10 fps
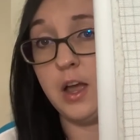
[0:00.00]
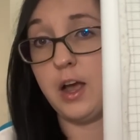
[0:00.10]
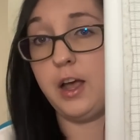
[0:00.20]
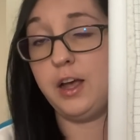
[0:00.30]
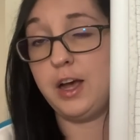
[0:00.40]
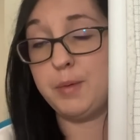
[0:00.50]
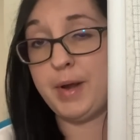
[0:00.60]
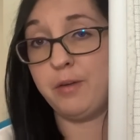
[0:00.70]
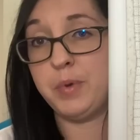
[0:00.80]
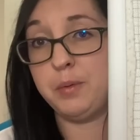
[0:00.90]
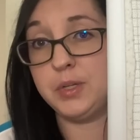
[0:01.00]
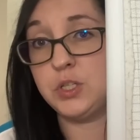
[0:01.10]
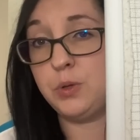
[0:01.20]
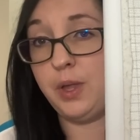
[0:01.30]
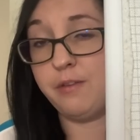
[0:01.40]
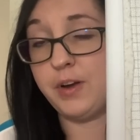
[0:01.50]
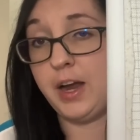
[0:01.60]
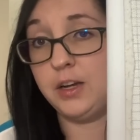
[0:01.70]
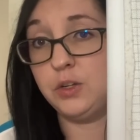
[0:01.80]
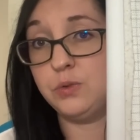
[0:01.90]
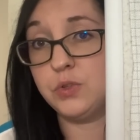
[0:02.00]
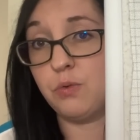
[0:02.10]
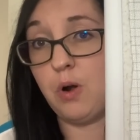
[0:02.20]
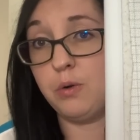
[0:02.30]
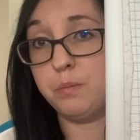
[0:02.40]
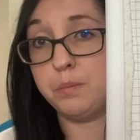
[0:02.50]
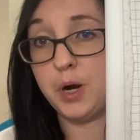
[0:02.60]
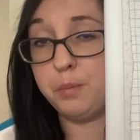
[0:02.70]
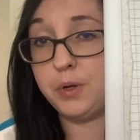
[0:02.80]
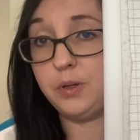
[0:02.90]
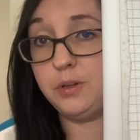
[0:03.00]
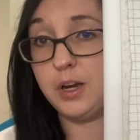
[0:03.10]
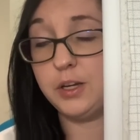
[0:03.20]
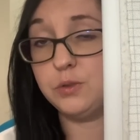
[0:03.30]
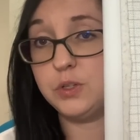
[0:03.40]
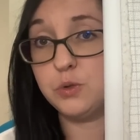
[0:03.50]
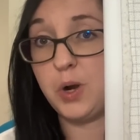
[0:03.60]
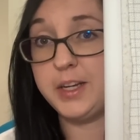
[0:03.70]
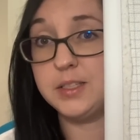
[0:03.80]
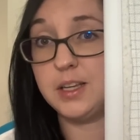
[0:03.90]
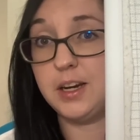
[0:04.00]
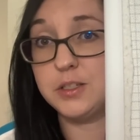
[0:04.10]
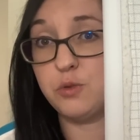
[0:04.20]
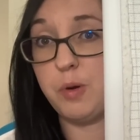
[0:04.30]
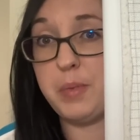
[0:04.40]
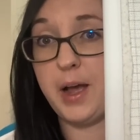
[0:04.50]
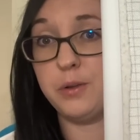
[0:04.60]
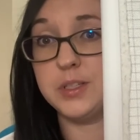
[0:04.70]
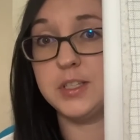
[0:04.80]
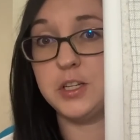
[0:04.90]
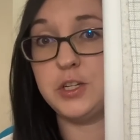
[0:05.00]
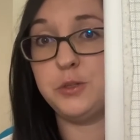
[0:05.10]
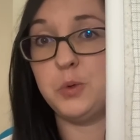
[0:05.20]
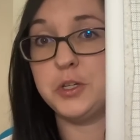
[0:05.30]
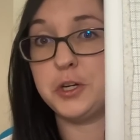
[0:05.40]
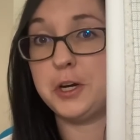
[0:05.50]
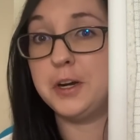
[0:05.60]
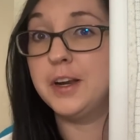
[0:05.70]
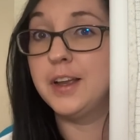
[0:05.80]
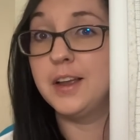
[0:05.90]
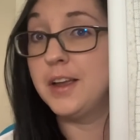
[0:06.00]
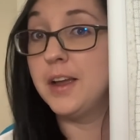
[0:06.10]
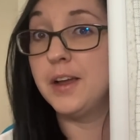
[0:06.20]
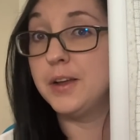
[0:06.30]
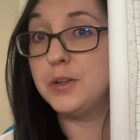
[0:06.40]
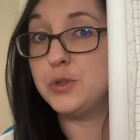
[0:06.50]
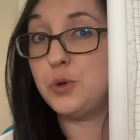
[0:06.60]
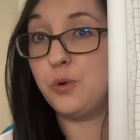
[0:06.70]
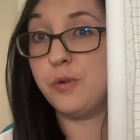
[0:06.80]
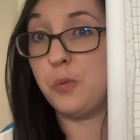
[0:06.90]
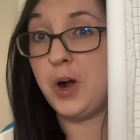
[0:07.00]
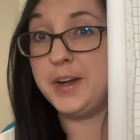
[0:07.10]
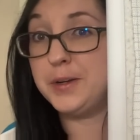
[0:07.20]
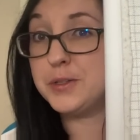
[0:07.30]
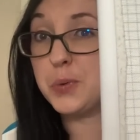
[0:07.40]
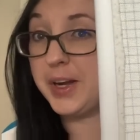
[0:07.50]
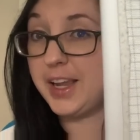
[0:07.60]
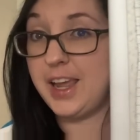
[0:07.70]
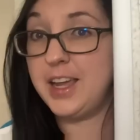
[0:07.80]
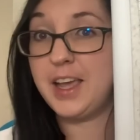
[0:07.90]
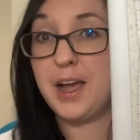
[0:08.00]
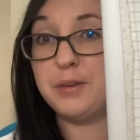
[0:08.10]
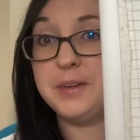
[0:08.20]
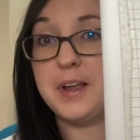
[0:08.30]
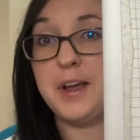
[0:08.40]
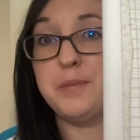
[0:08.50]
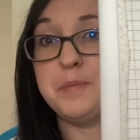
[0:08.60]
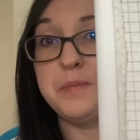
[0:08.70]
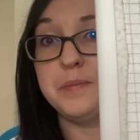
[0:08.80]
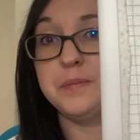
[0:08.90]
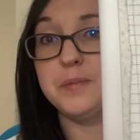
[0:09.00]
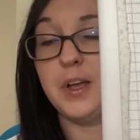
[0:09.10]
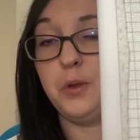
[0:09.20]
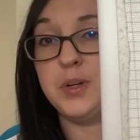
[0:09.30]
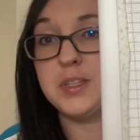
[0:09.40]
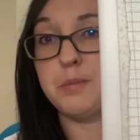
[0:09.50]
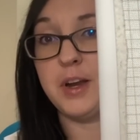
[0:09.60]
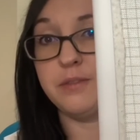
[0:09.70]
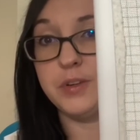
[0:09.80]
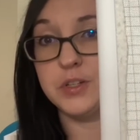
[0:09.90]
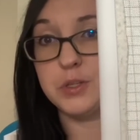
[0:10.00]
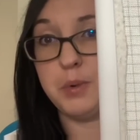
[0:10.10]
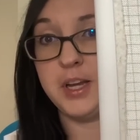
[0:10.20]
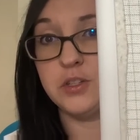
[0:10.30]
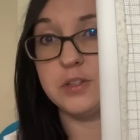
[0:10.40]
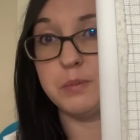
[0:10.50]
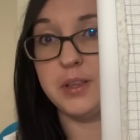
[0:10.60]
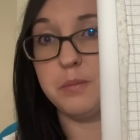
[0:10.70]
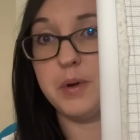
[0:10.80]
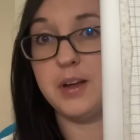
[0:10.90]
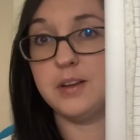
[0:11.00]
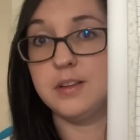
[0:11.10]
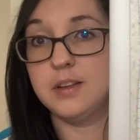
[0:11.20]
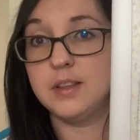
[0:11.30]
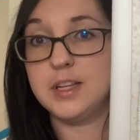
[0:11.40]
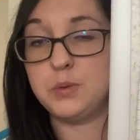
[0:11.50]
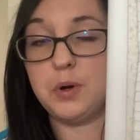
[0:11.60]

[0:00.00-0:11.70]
Uh, I might have been able to do that if I hadn't used the wrong purple. I used it twice and had to rip out the stitches, which are two over one on twenty-eight count. Um, otherwise I might have finished the page this month, but that's